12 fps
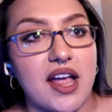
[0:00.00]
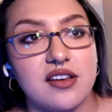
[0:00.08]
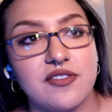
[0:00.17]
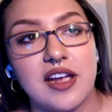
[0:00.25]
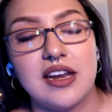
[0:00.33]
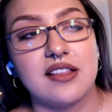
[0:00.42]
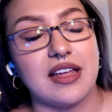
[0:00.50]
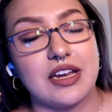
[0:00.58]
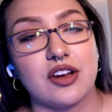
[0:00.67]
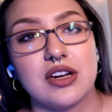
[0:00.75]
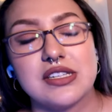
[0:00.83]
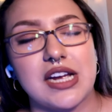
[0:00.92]
activating
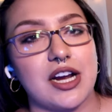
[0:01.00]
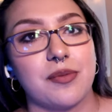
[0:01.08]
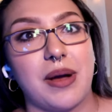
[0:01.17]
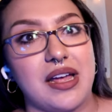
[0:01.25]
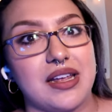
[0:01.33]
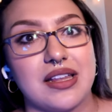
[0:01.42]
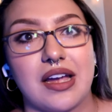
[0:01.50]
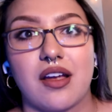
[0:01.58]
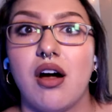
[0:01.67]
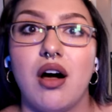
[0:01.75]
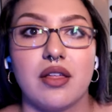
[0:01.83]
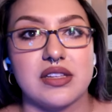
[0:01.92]
like your entire body
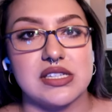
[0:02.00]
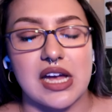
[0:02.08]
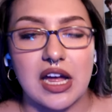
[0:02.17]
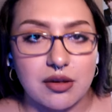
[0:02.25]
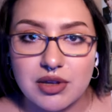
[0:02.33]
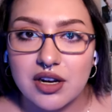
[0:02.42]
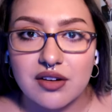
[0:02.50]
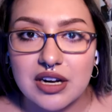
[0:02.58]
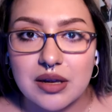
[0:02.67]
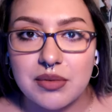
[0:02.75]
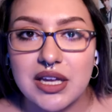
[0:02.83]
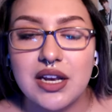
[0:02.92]
like all the time, you know
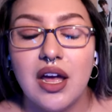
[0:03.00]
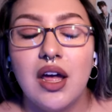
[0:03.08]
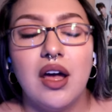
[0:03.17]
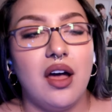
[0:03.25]
what I mean?